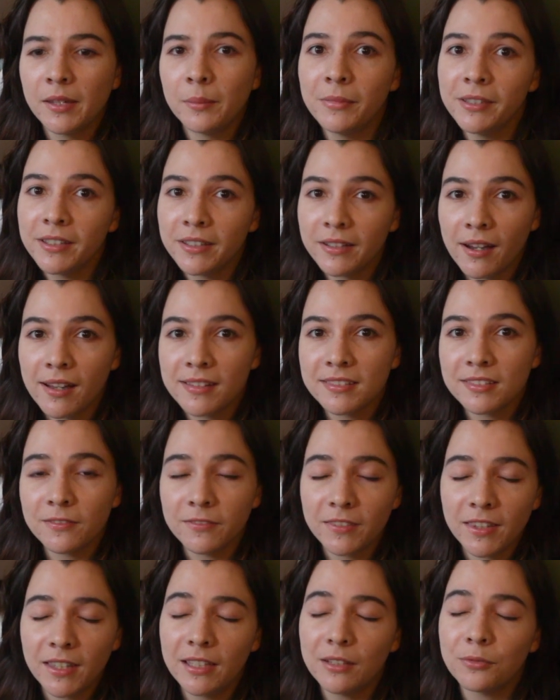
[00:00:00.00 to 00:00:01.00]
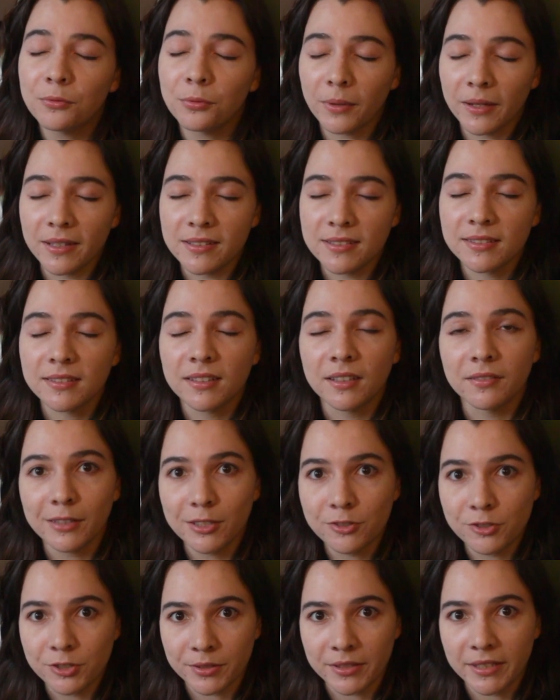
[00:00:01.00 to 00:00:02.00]
because of the risk of
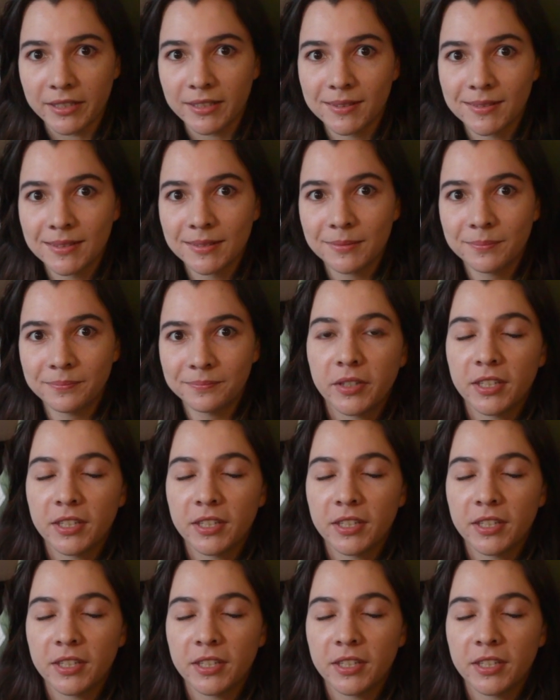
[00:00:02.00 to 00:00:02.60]
injuries.